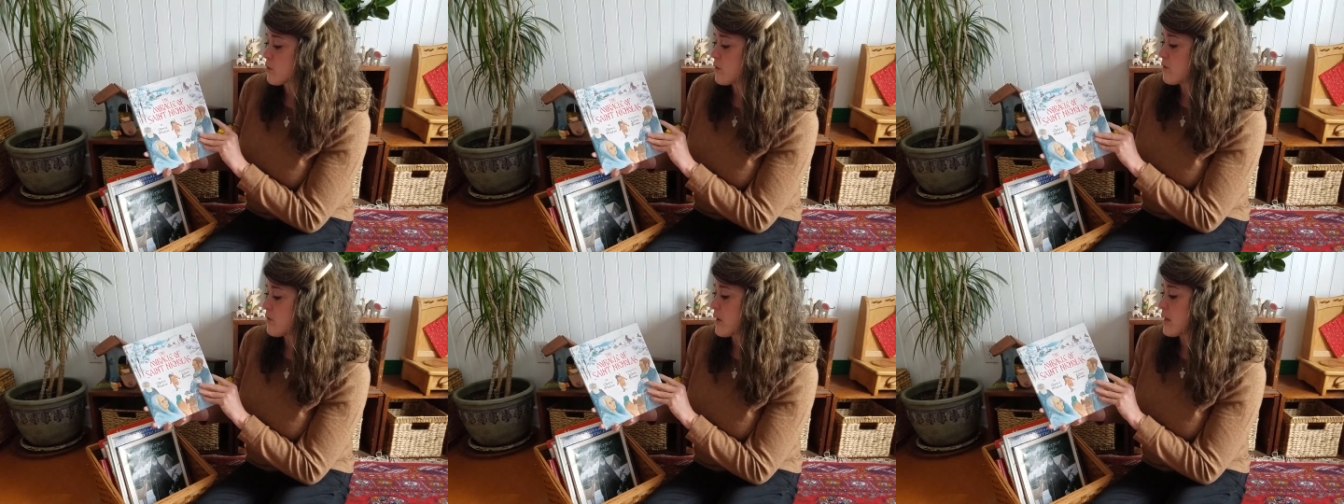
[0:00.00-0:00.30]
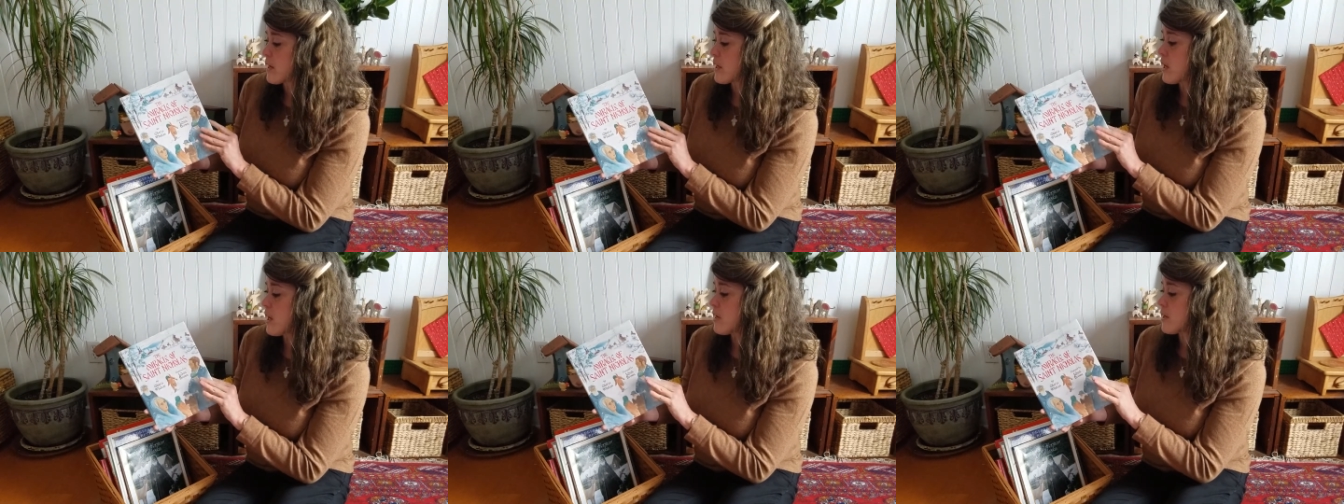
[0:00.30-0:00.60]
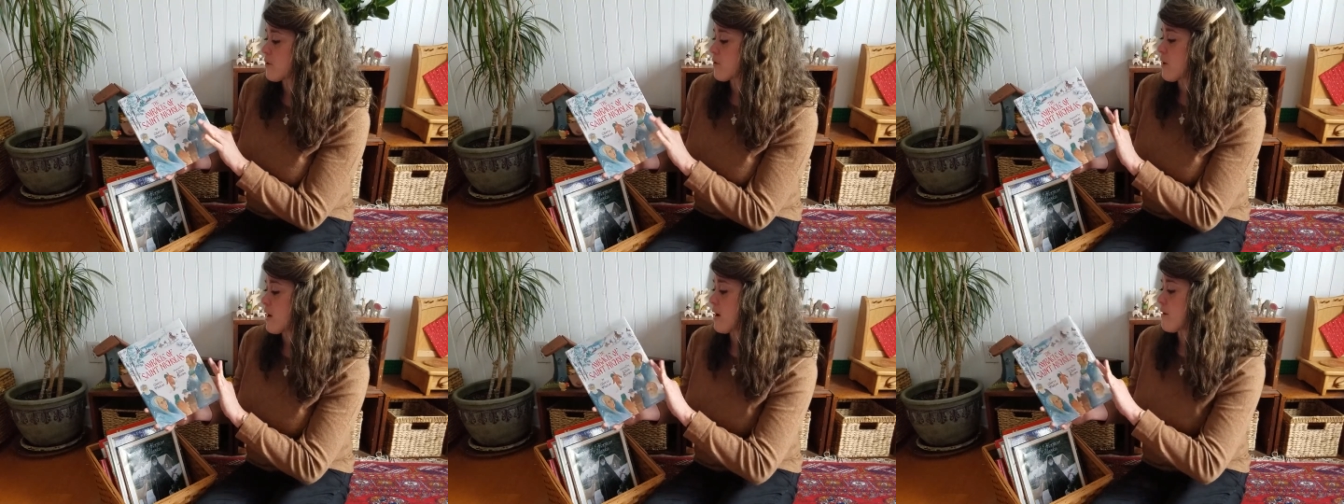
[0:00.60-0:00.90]
of
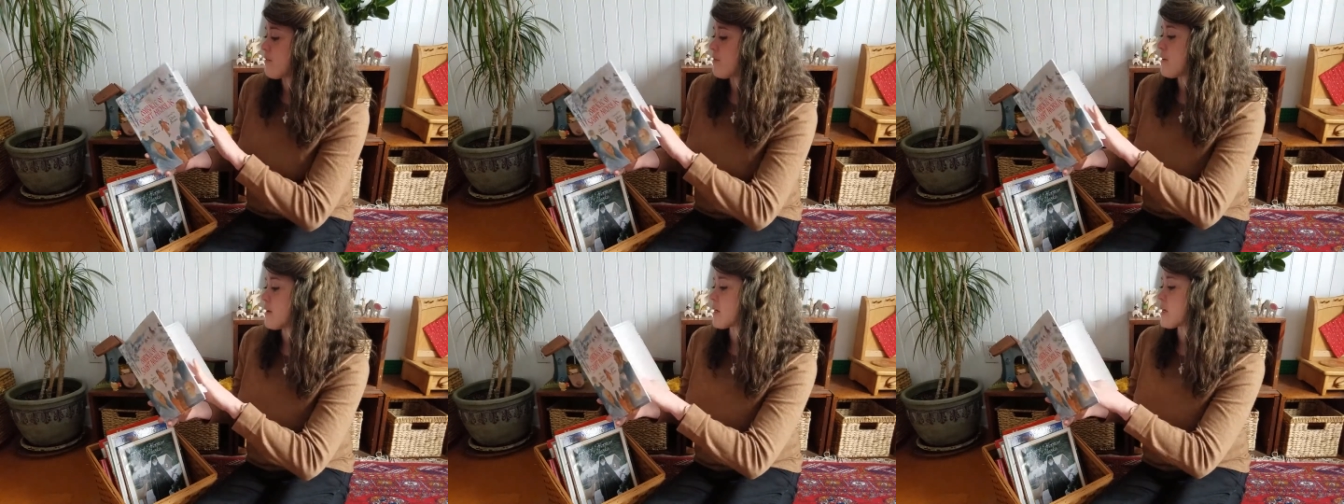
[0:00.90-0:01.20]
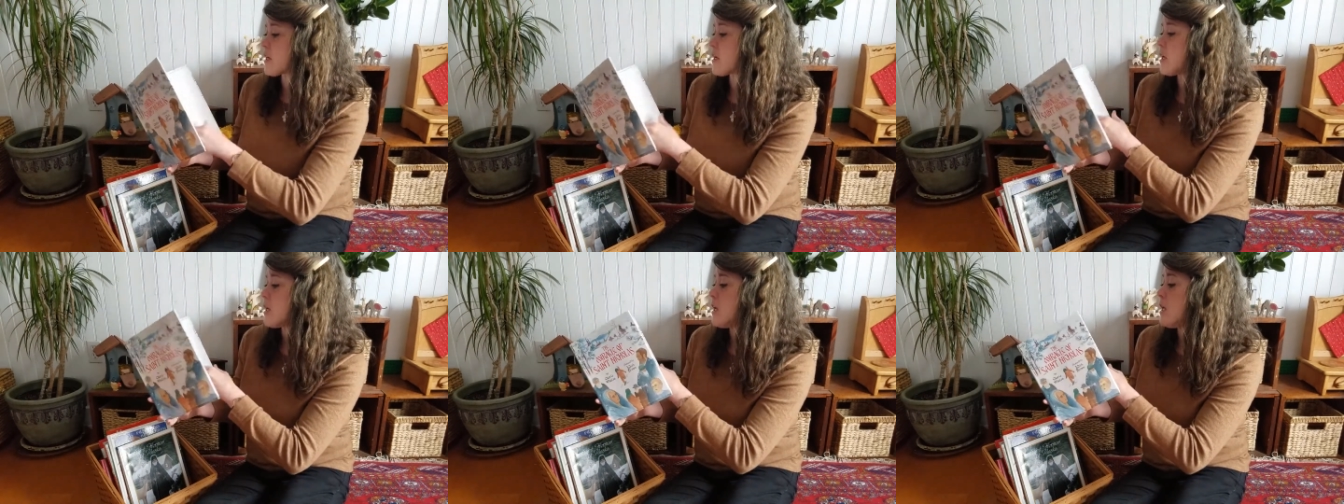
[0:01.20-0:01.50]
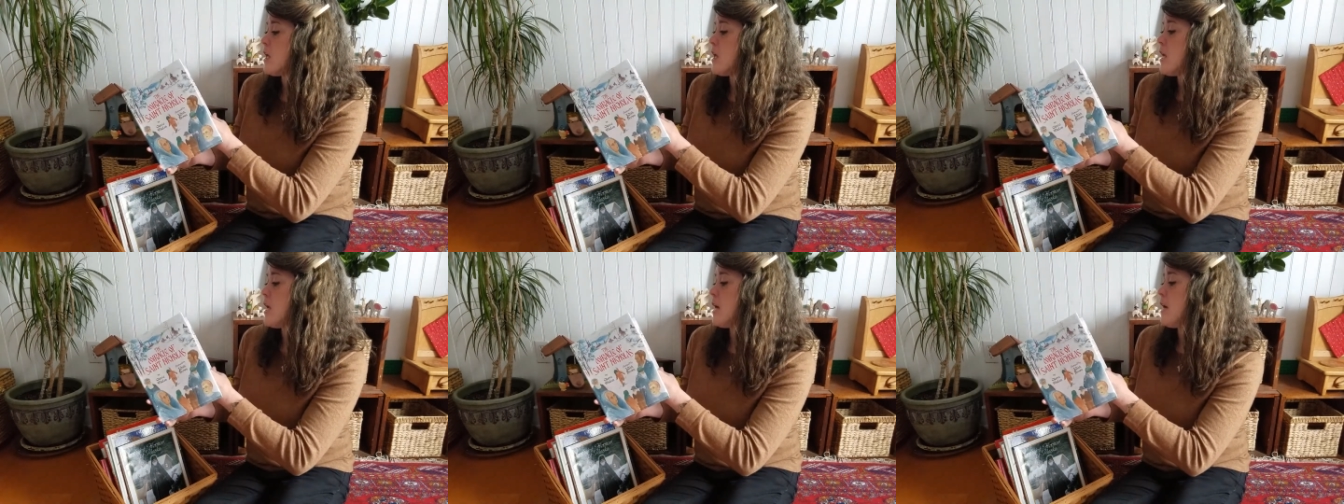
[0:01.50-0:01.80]
iconographic,
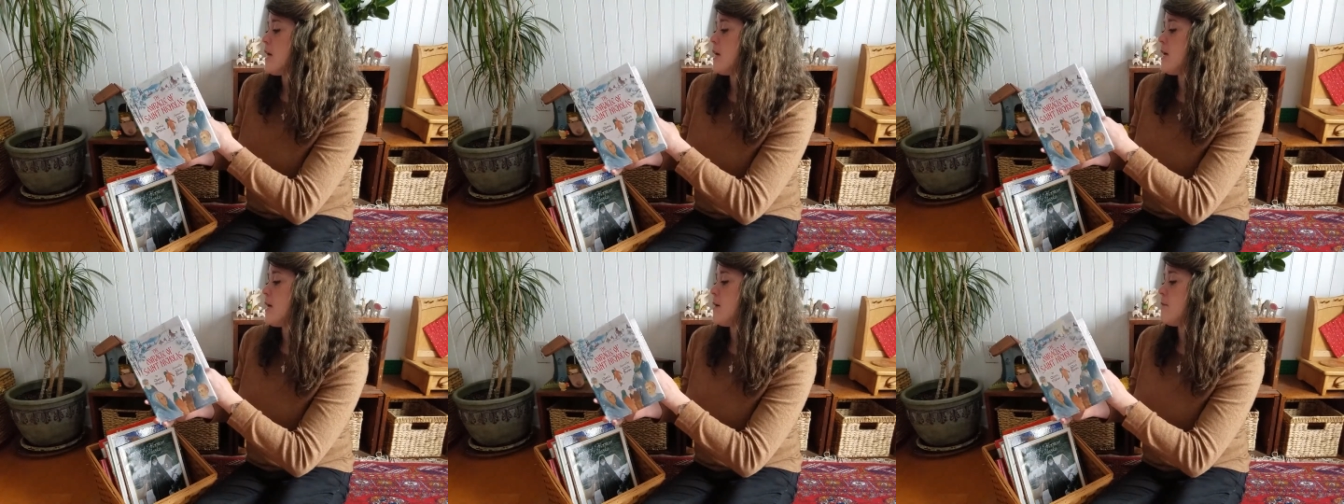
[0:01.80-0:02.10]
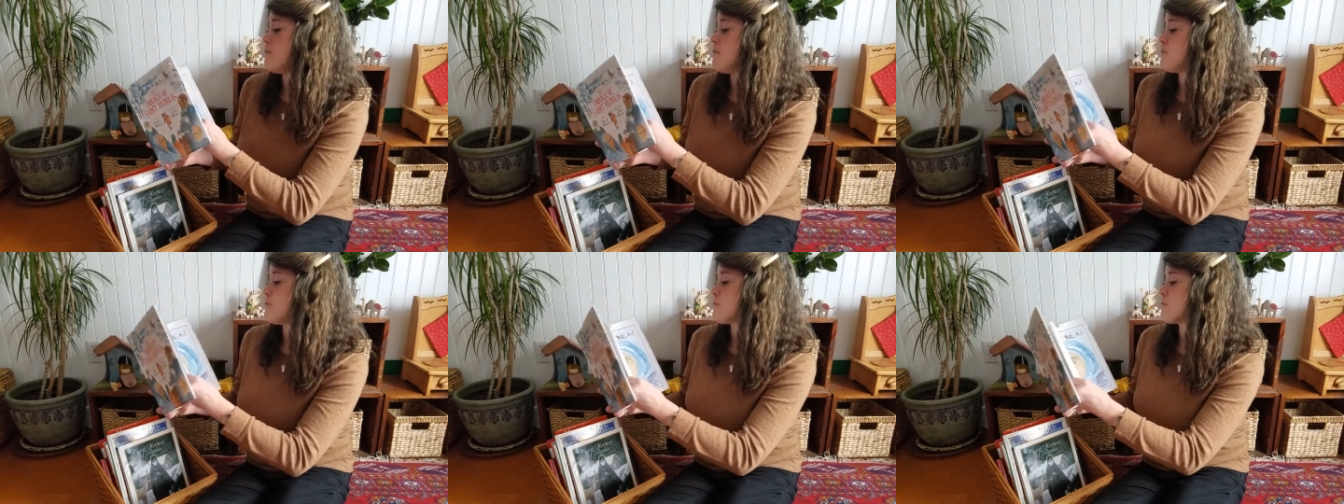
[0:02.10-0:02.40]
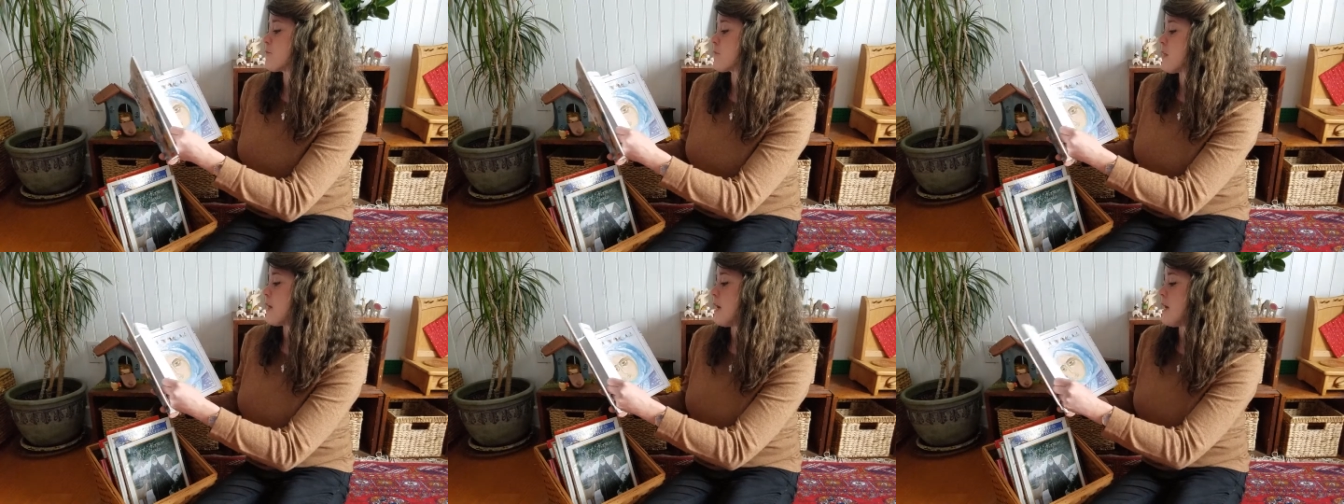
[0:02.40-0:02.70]
um,
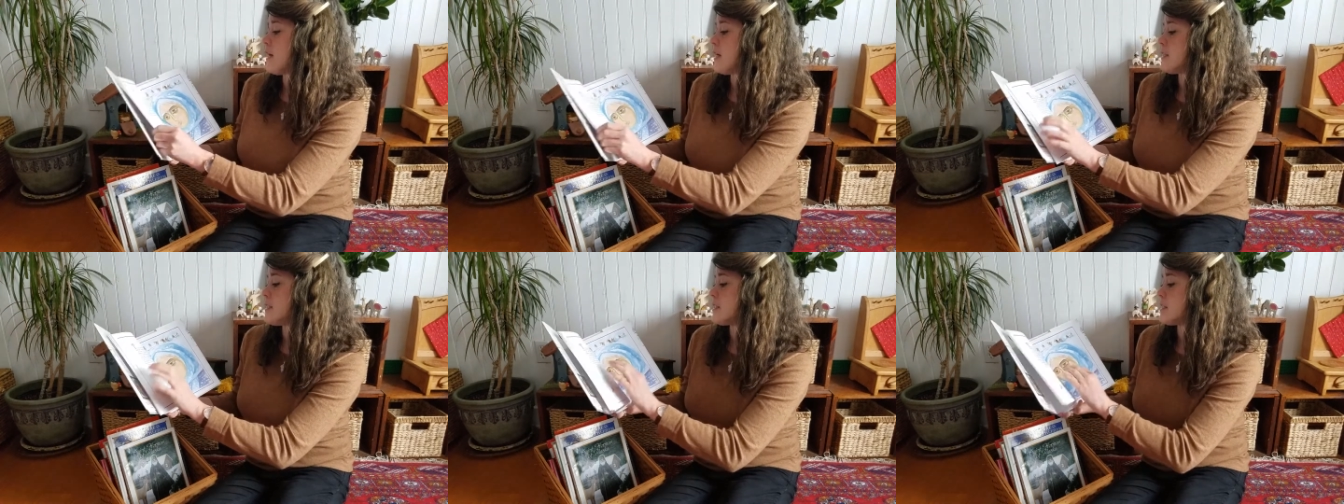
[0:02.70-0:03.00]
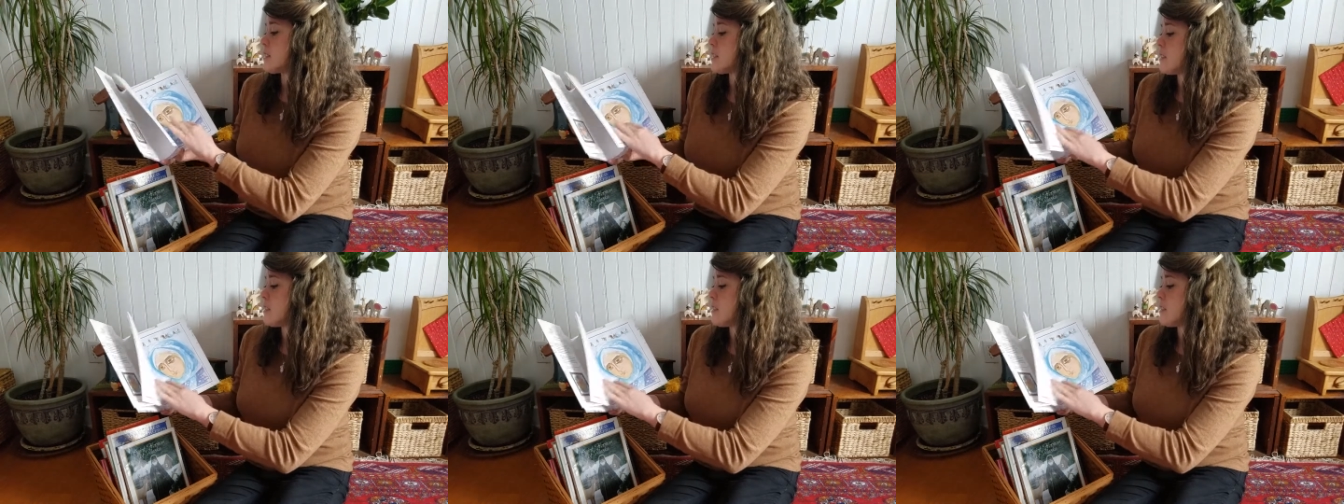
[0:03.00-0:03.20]
and